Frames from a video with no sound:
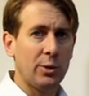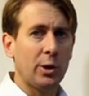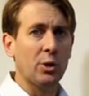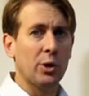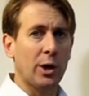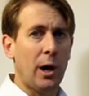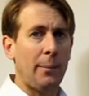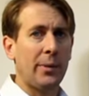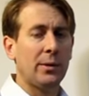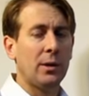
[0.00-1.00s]
You can look
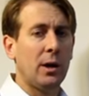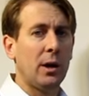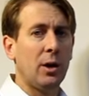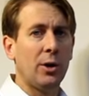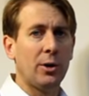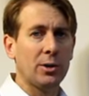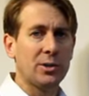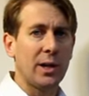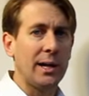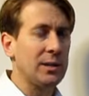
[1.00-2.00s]
up on our
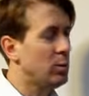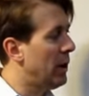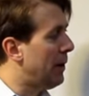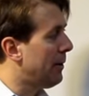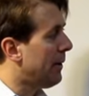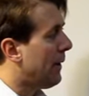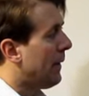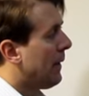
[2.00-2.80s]
site as well.